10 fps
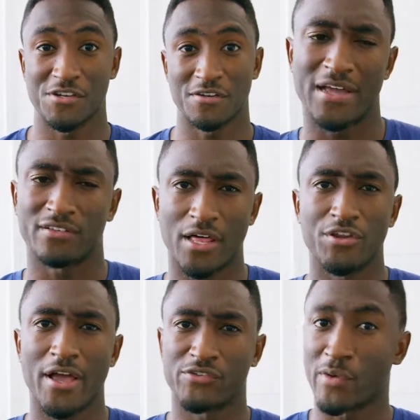In fact, a lot of
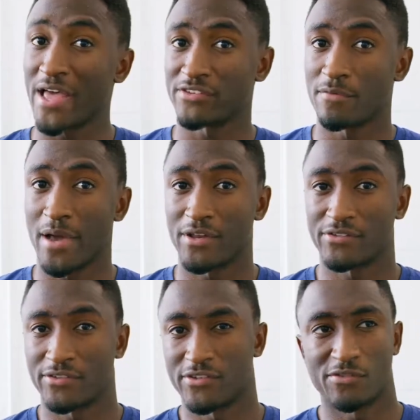you guys were asking about it
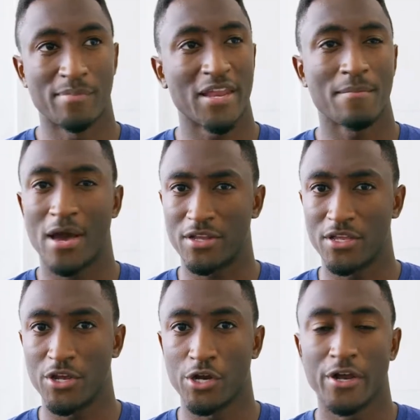since it's been about a
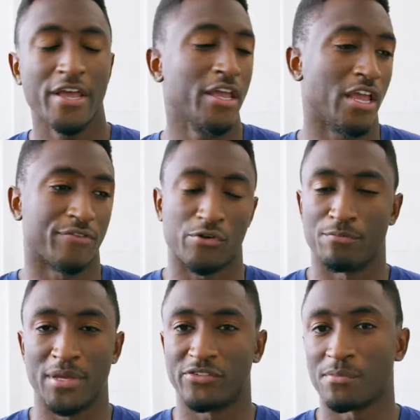year, if there'd
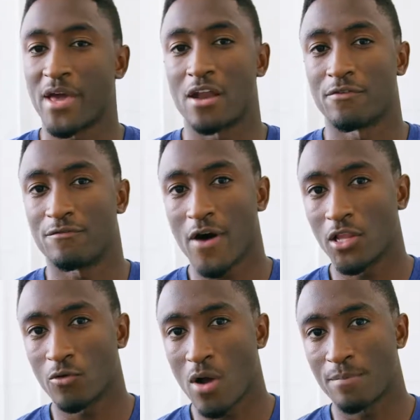be some kind of a
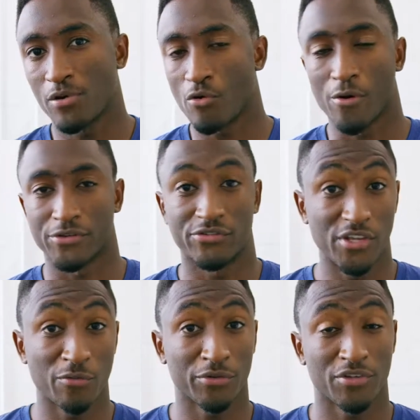follow-up or a
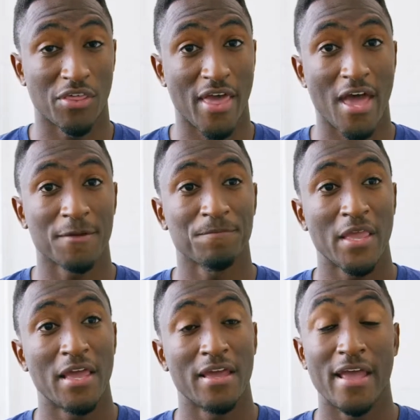sequel to that,
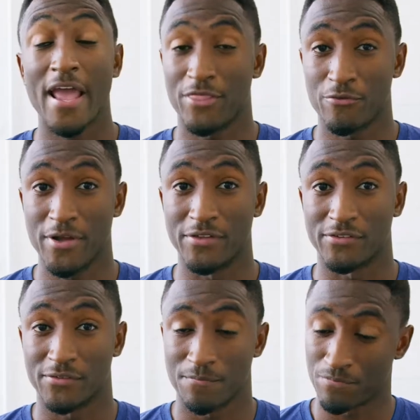and there
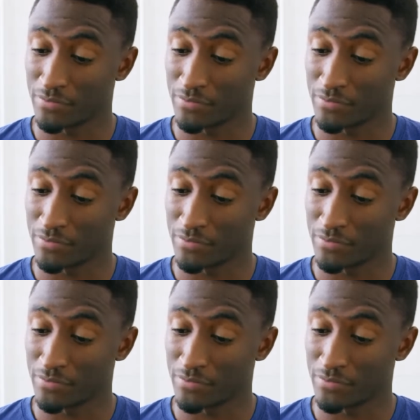is.